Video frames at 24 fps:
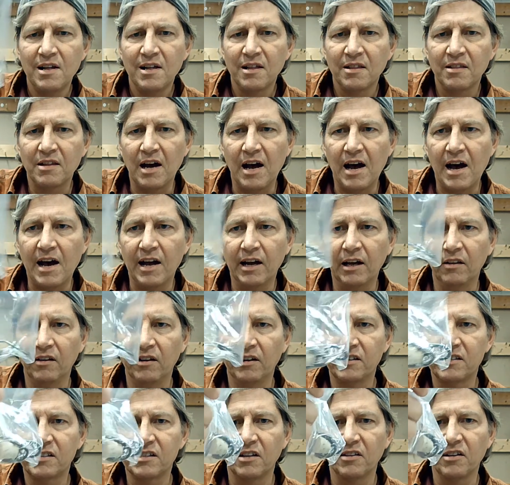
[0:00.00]

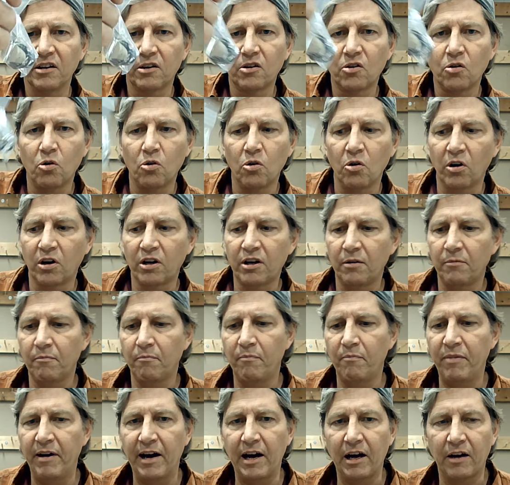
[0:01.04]
eyelets and the cork
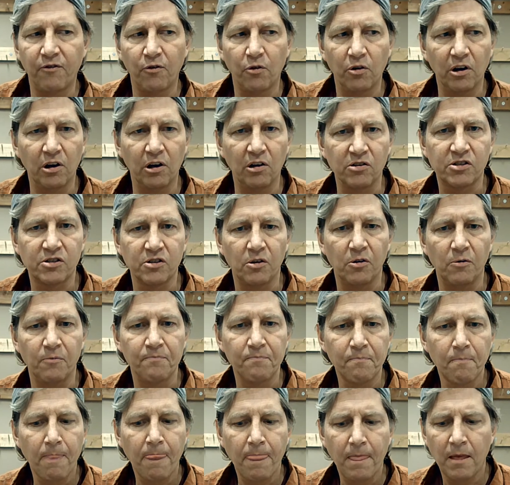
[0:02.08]
back for it also.
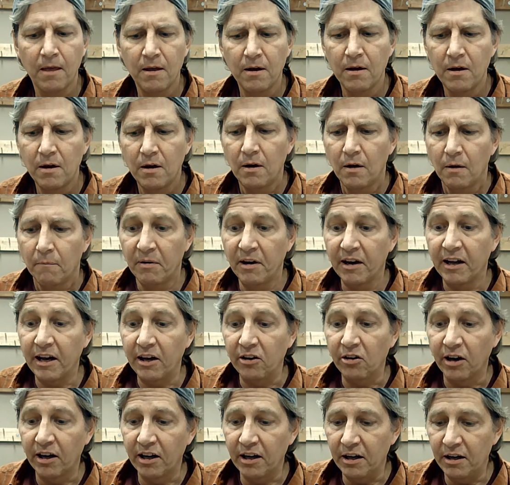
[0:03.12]
But again,
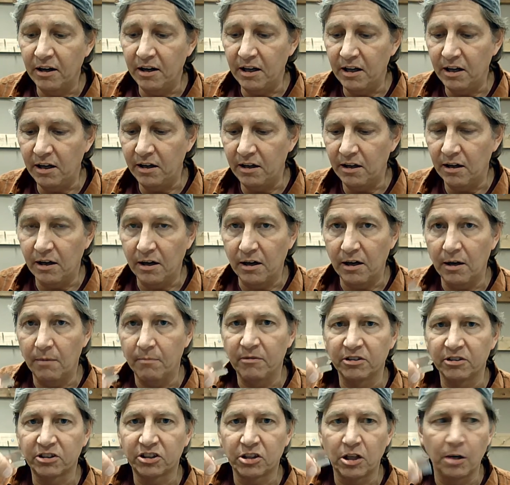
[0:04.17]
you're going to need
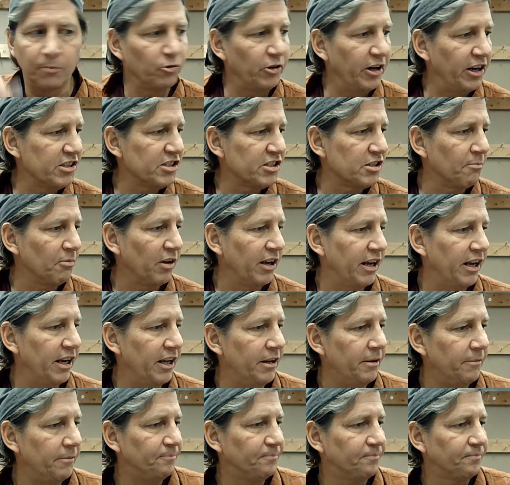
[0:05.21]
a sharp razor blade.
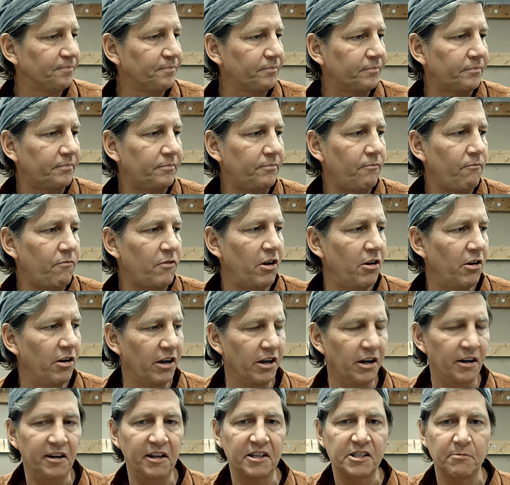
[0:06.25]
You're
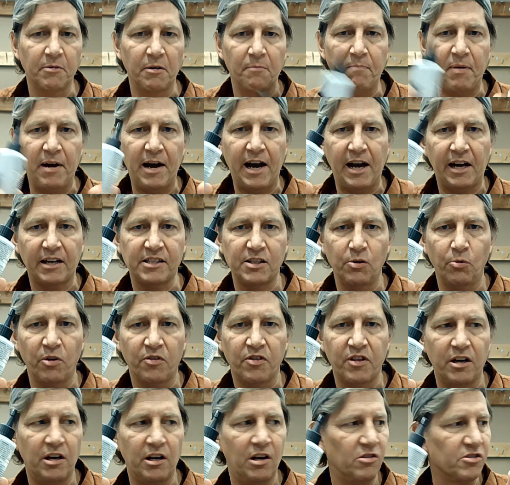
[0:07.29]
going to need some epoxy with
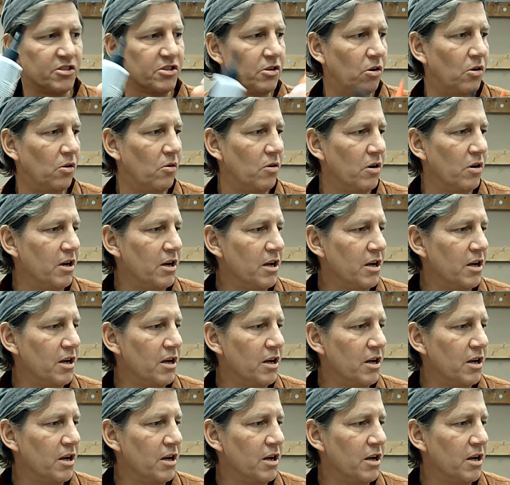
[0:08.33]
it also.